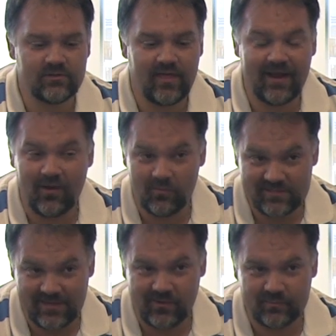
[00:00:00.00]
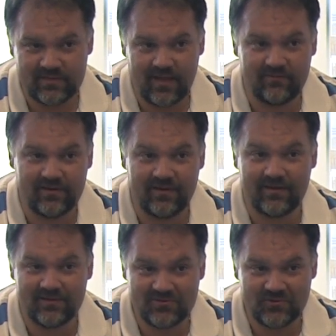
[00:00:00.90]
So that always helped, having
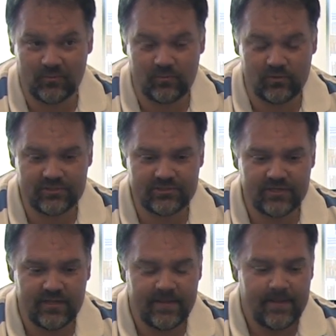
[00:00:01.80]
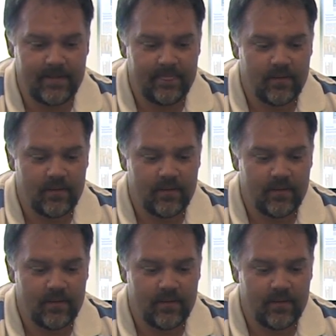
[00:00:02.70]
an internal push. Mm-hmm.